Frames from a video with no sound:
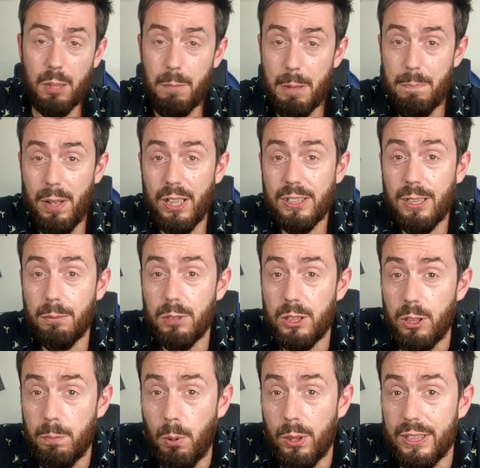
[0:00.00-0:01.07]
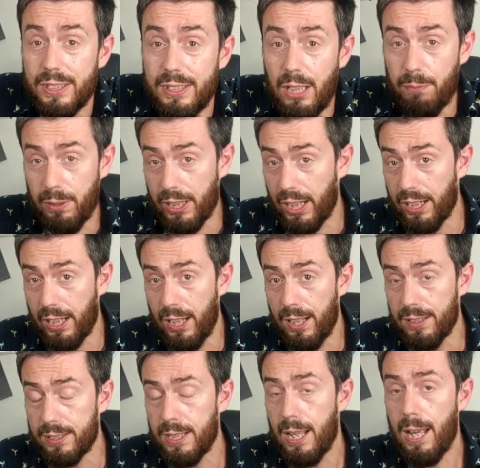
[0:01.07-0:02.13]
that can be burst up to 2.7
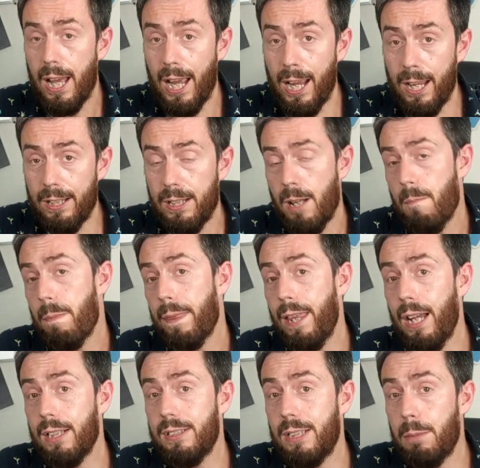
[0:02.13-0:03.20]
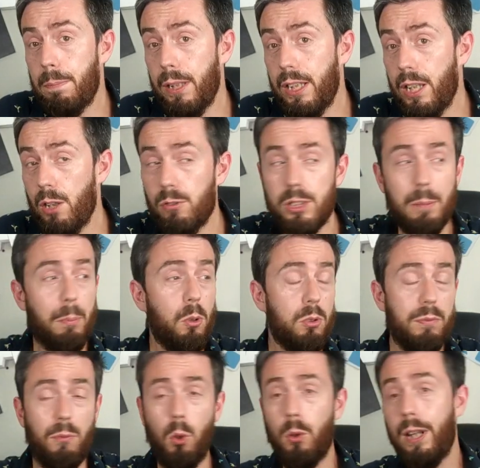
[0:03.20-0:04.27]
gigahertz, and that CPU
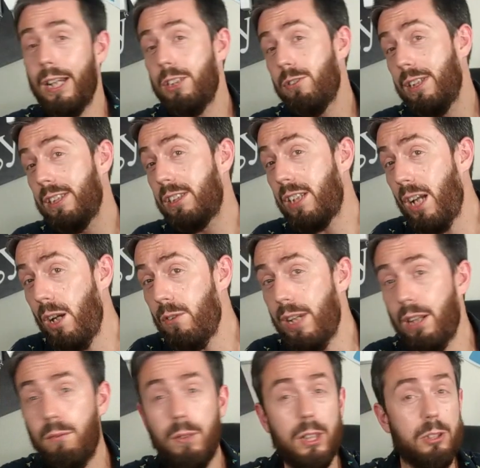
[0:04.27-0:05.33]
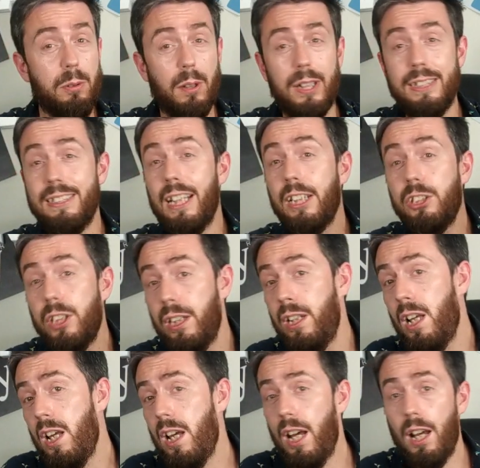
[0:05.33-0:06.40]
supports 4K transcoding,
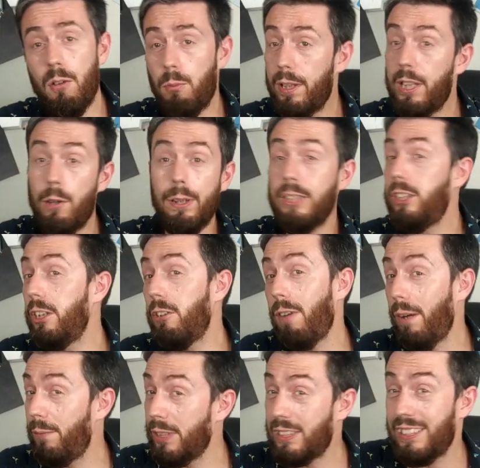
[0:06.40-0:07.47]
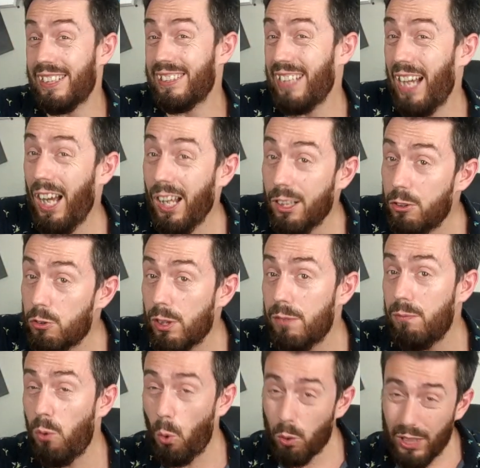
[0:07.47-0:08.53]
virtualization uh, with UHD Graphics
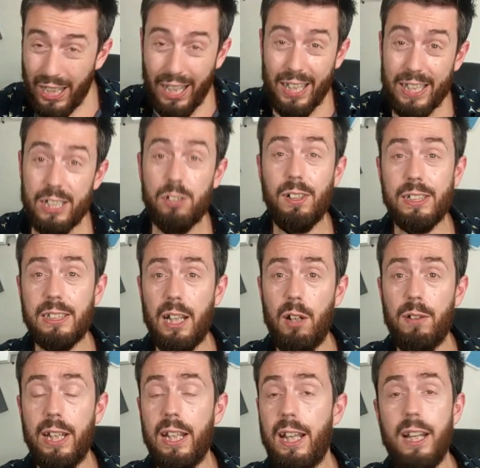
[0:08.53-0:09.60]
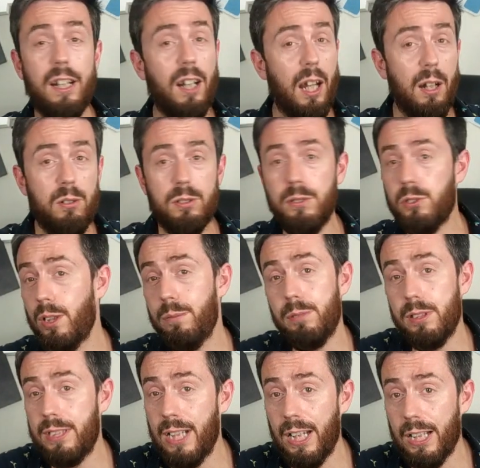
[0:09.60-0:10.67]
600, 4K transcoding, and loads of
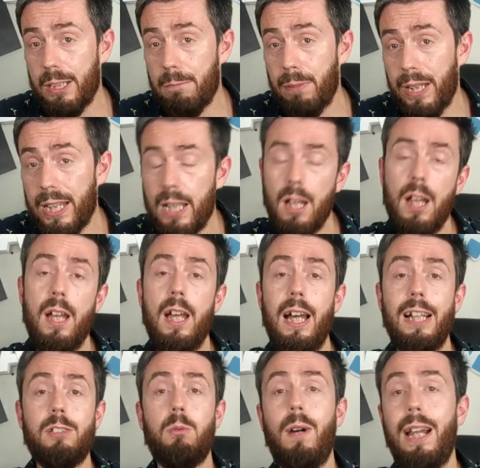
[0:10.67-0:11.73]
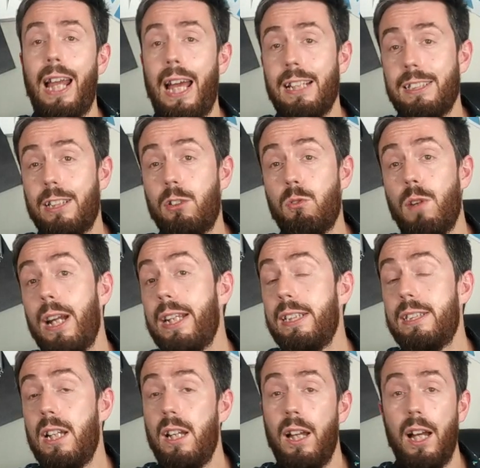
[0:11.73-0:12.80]
streams to 1080p, as well as a
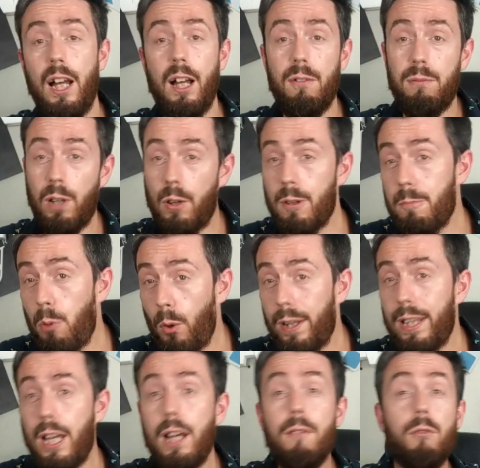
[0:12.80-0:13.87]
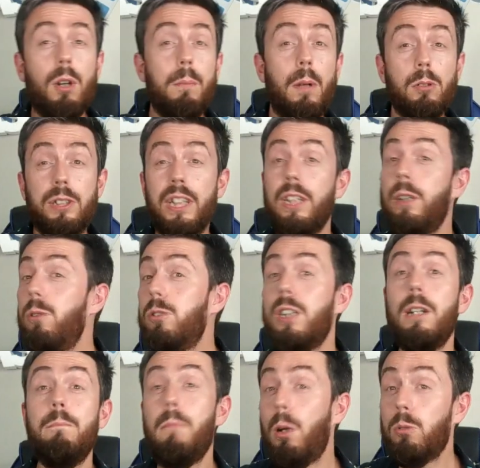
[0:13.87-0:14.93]
great uh, floating point there for a
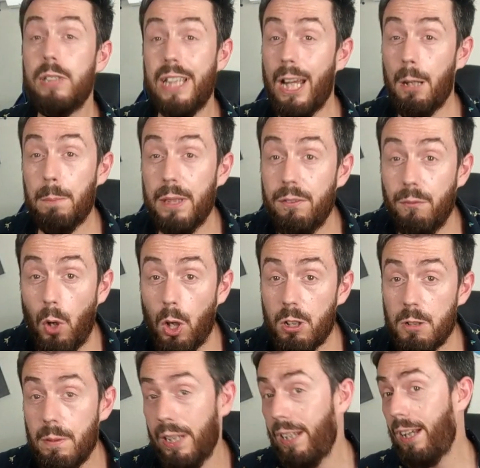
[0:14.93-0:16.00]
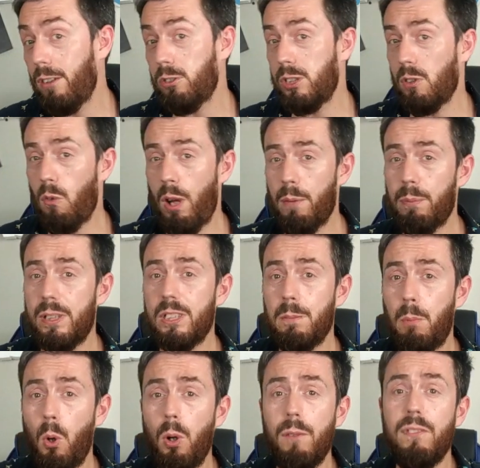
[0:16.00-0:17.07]
multi-user, multi-app environment. They also arrive with
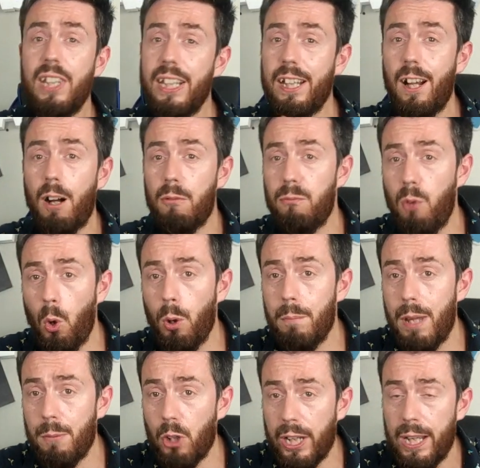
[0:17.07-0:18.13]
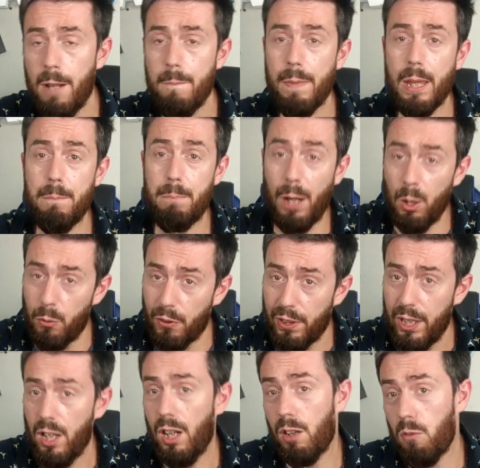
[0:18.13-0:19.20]
support of DDR4 memory,
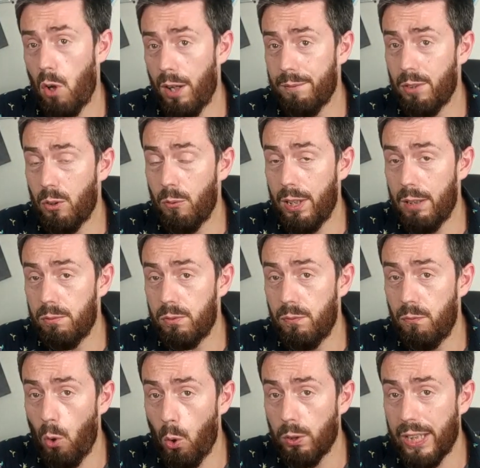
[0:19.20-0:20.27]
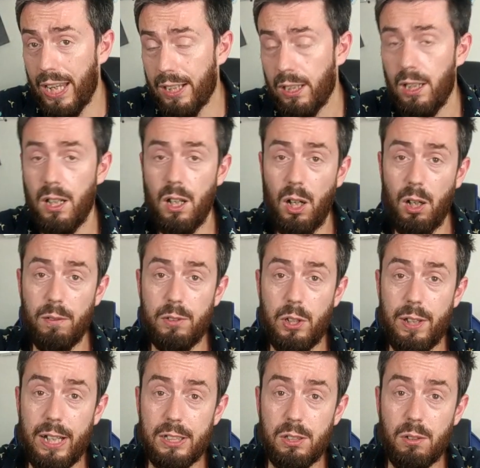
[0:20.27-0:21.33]
both arriving with 4 gig of
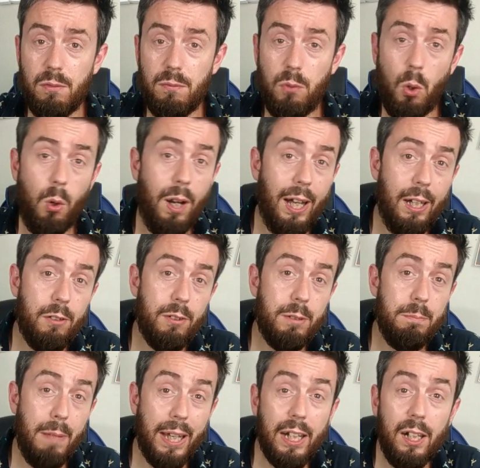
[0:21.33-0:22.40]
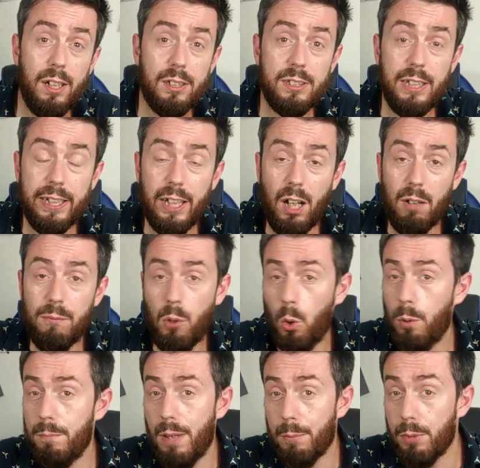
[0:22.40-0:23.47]
2400 megahertz
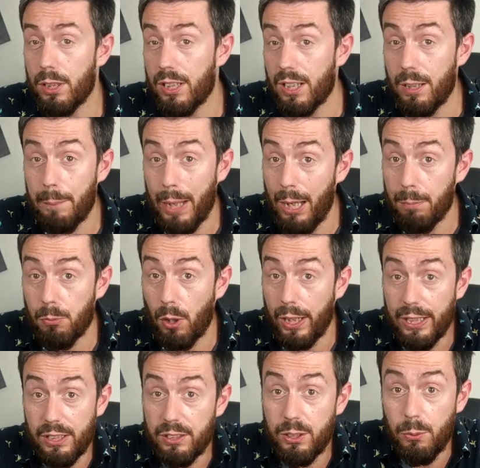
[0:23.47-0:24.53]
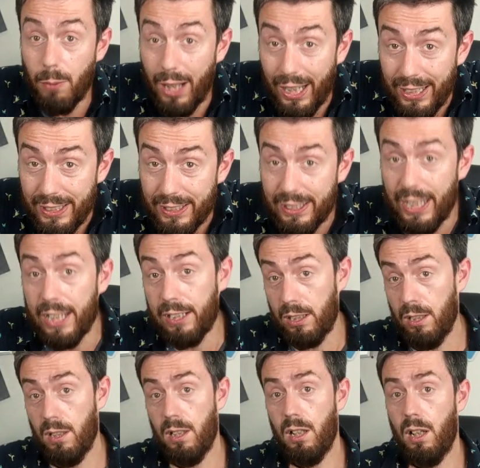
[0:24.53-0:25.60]
DDR4 memory that can be upgraded to 8 gig
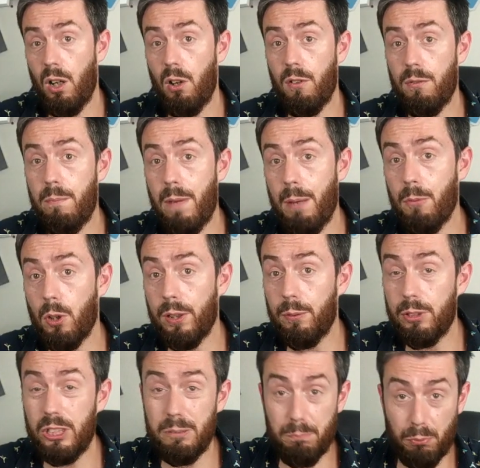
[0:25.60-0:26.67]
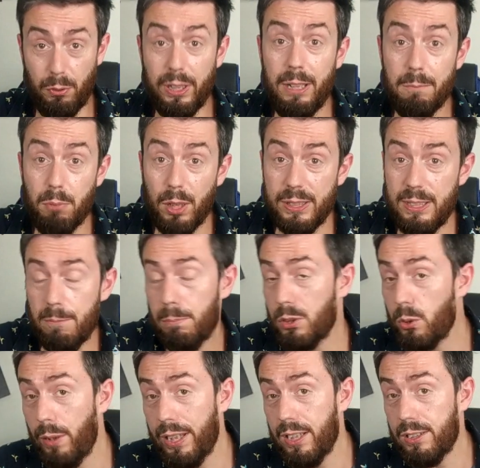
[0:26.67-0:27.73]
of memory, which is pretty impressive
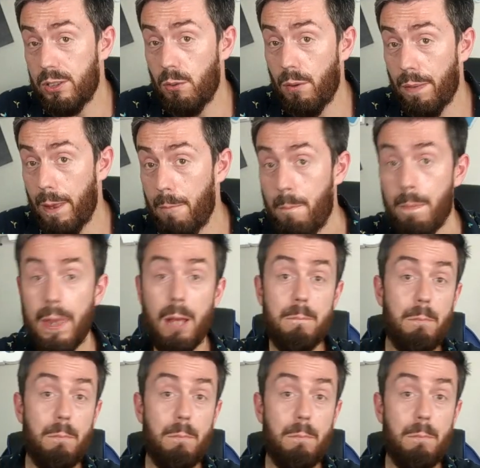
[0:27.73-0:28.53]
between the two of them.